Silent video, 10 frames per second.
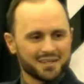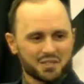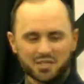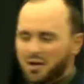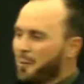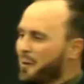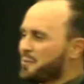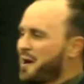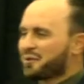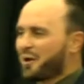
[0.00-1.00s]
You just need to open up
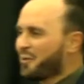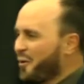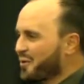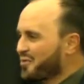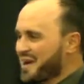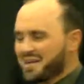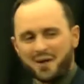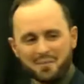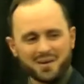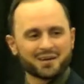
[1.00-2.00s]
your mouth and go, Lord, thank you,
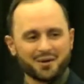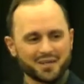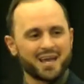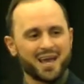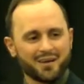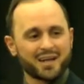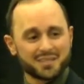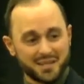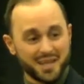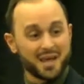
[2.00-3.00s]
I'm not going to hell. I
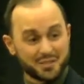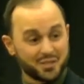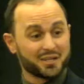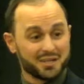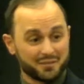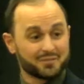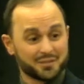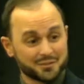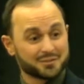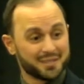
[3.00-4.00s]
tell you that, that's good enough
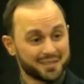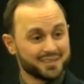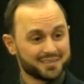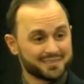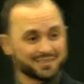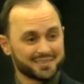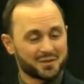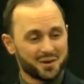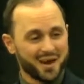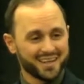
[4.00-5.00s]
news,
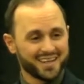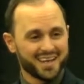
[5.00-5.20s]
right?